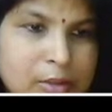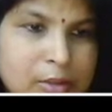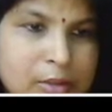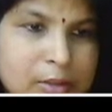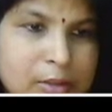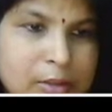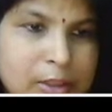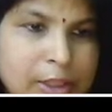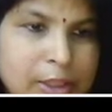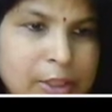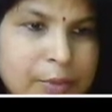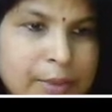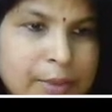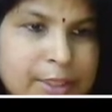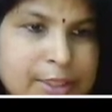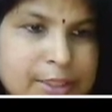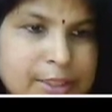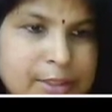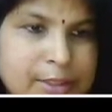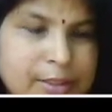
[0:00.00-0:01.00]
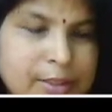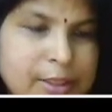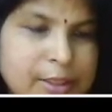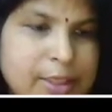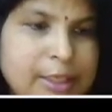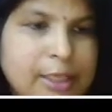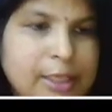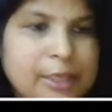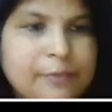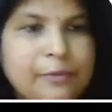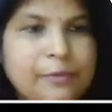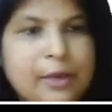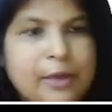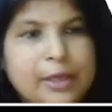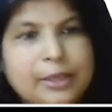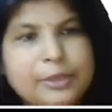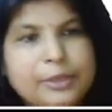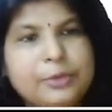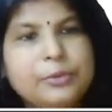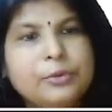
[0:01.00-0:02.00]
equation 3 if
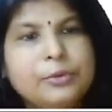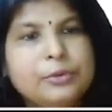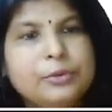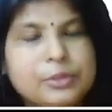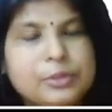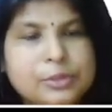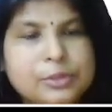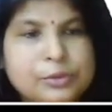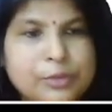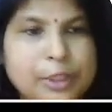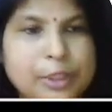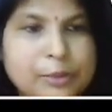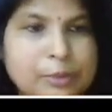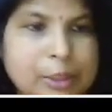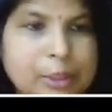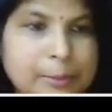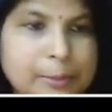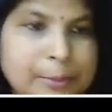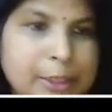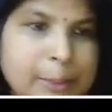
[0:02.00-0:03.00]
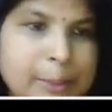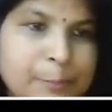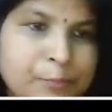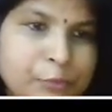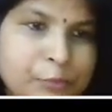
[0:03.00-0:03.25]
I'll do, so it will be